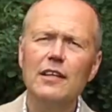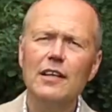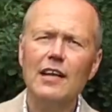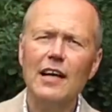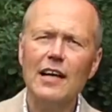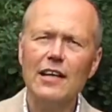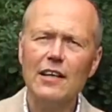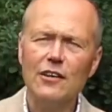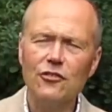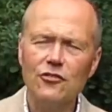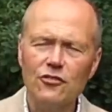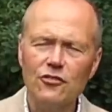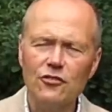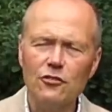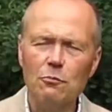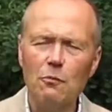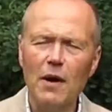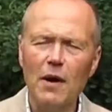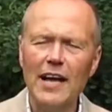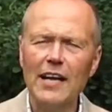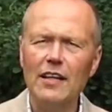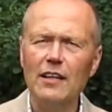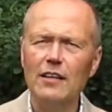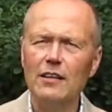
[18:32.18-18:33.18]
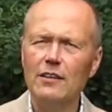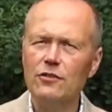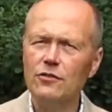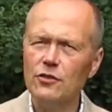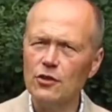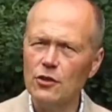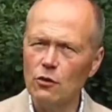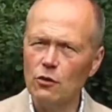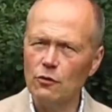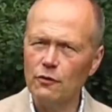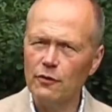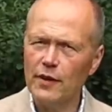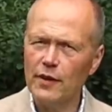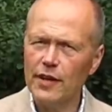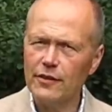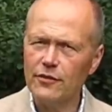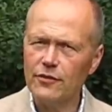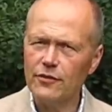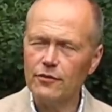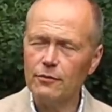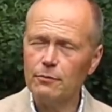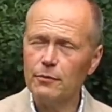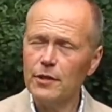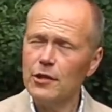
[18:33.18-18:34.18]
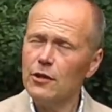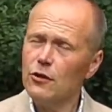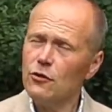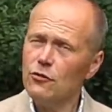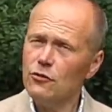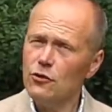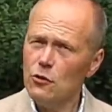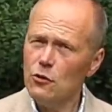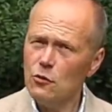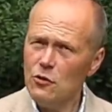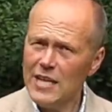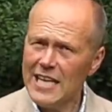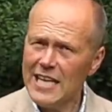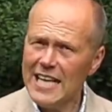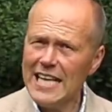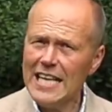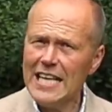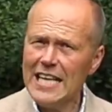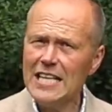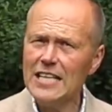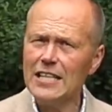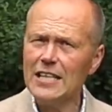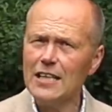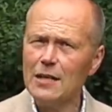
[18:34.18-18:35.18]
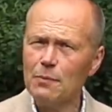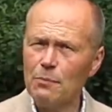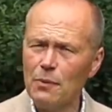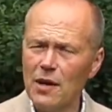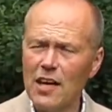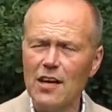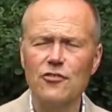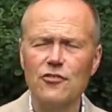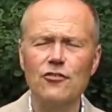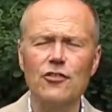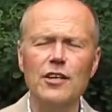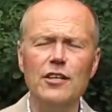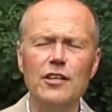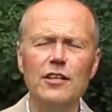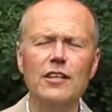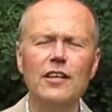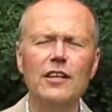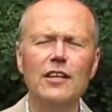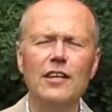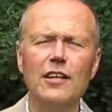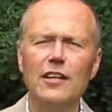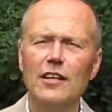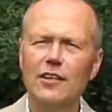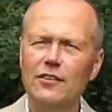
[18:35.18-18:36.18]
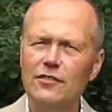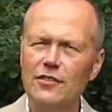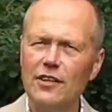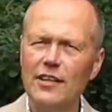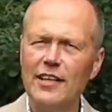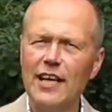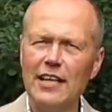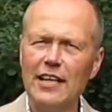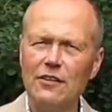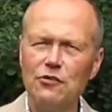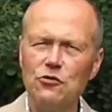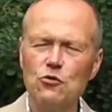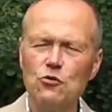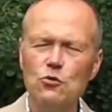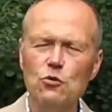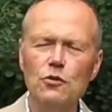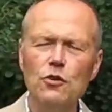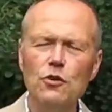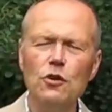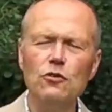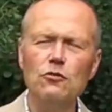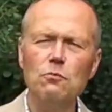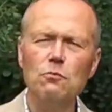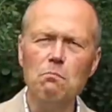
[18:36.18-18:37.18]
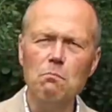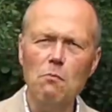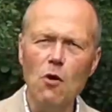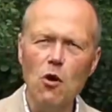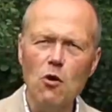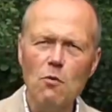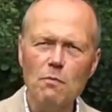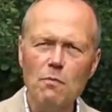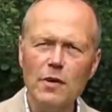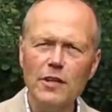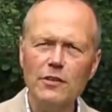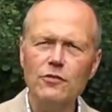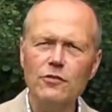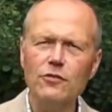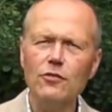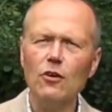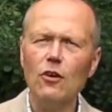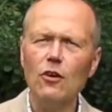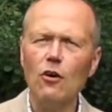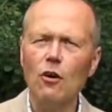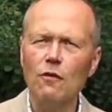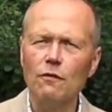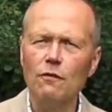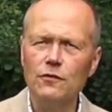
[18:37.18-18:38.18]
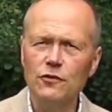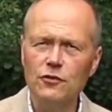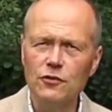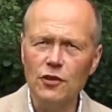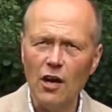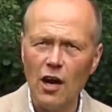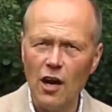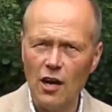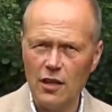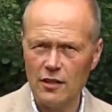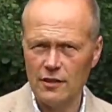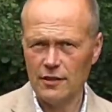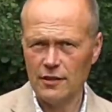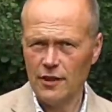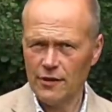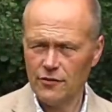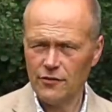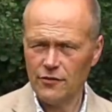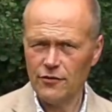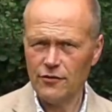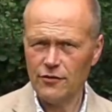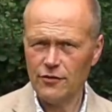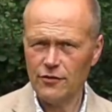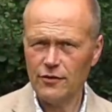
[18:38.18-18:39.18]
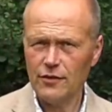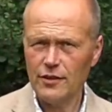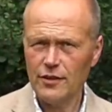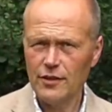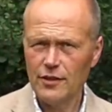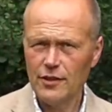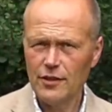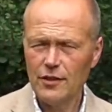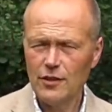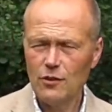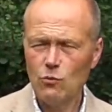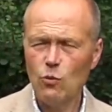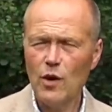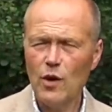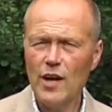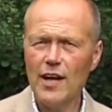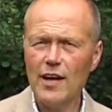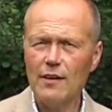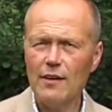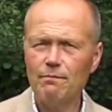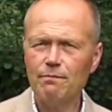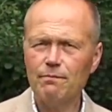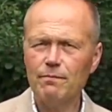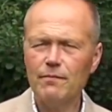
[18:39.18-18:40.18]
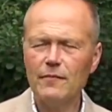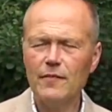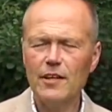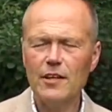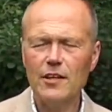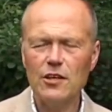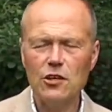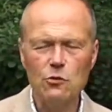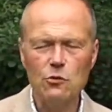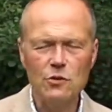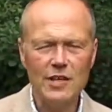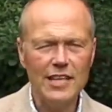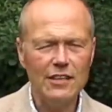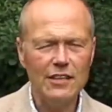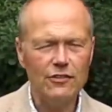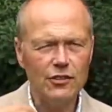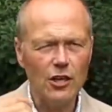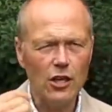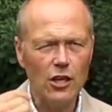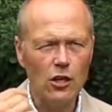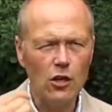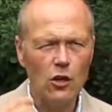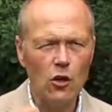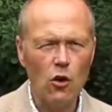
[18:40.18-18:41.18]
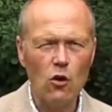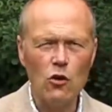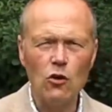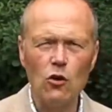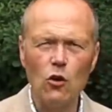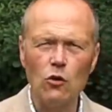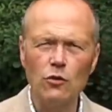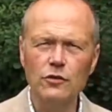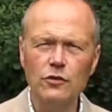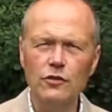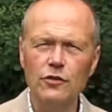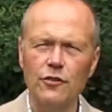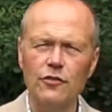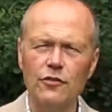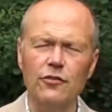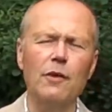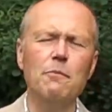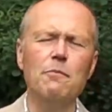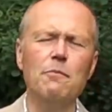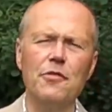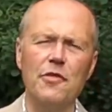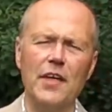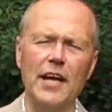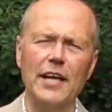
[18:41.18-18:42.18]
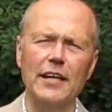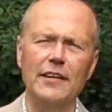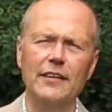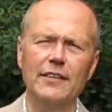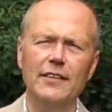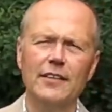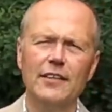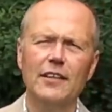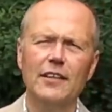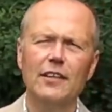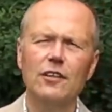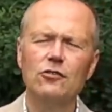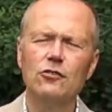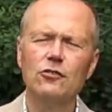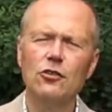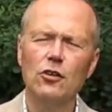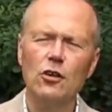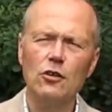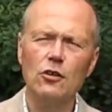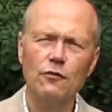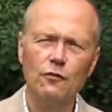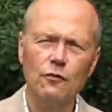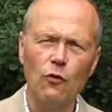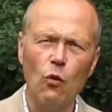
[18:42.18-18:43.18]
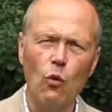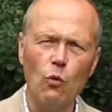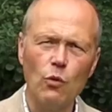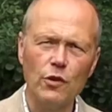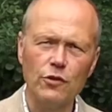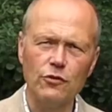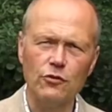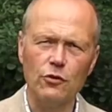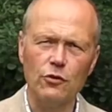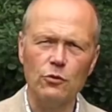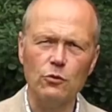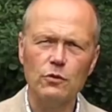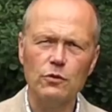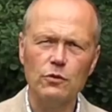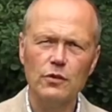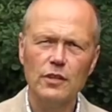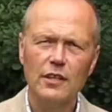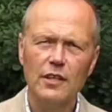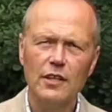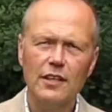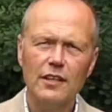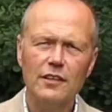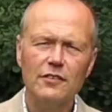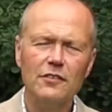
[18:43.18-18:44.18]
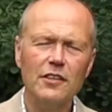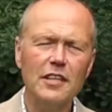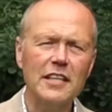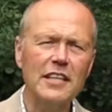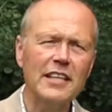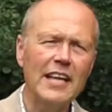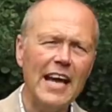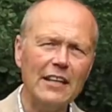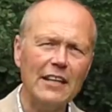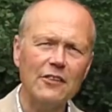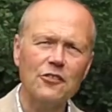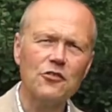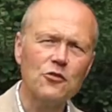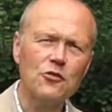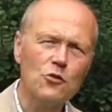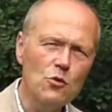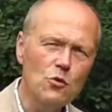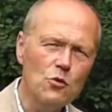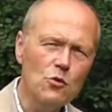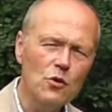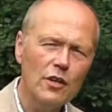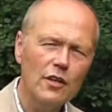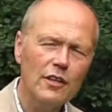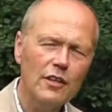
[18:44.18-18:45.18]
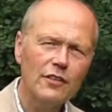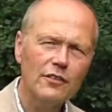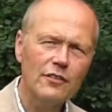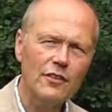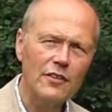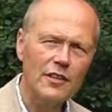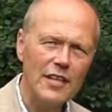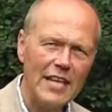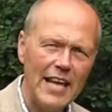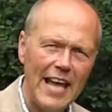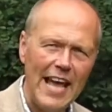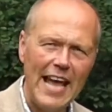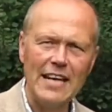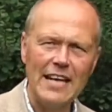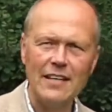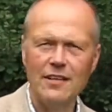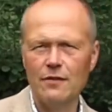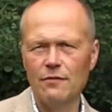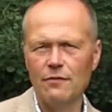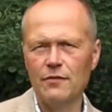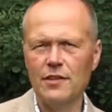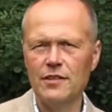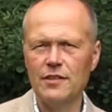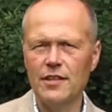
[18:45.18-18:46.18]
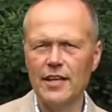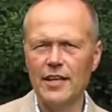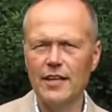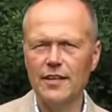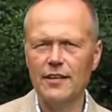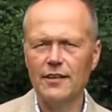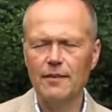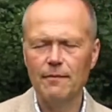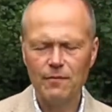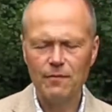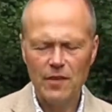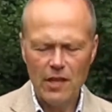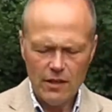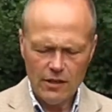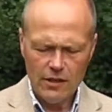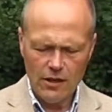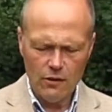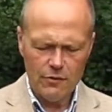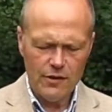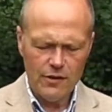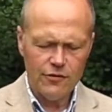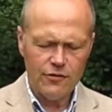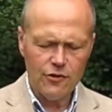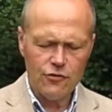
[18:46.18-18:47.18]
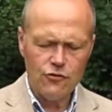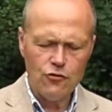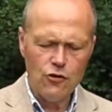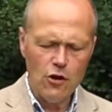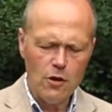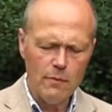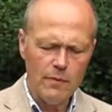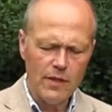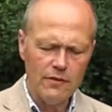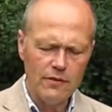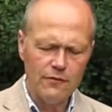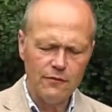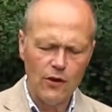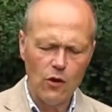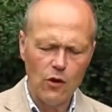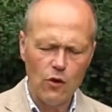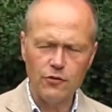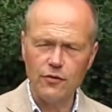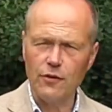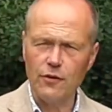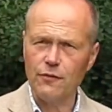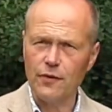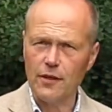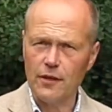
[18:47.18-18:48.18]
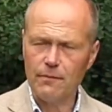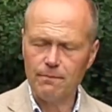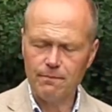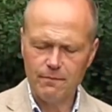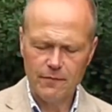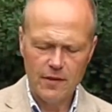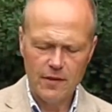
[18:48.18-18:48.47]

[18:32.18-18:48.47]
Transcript: and a smile to your face. Because you need a passion to get through those moments of darkness where you need to lock on to something to look forward to get through to the end of the day. Now, there's a German philosopher